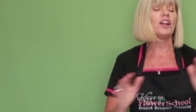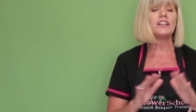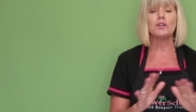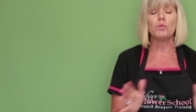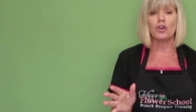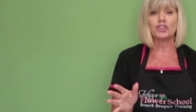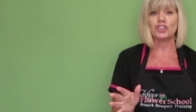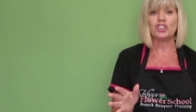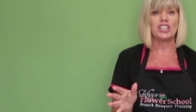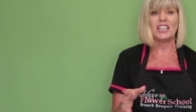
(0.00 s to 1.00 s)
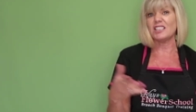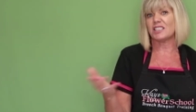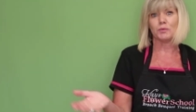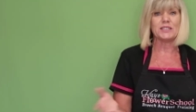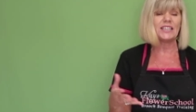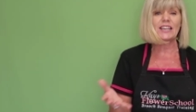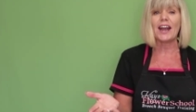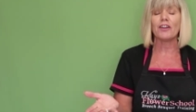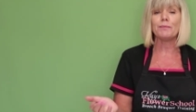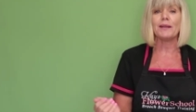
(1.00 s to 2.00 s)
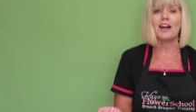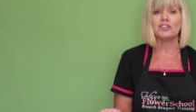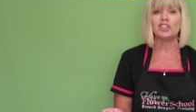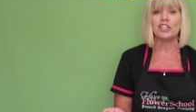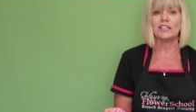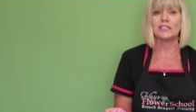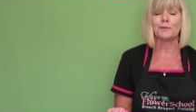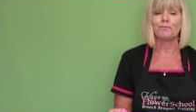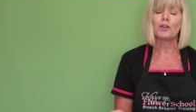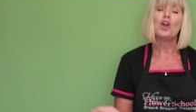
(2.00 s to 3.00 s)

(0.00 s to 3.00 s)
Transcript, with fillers: until the water chills. So within an hour it be gone chilled.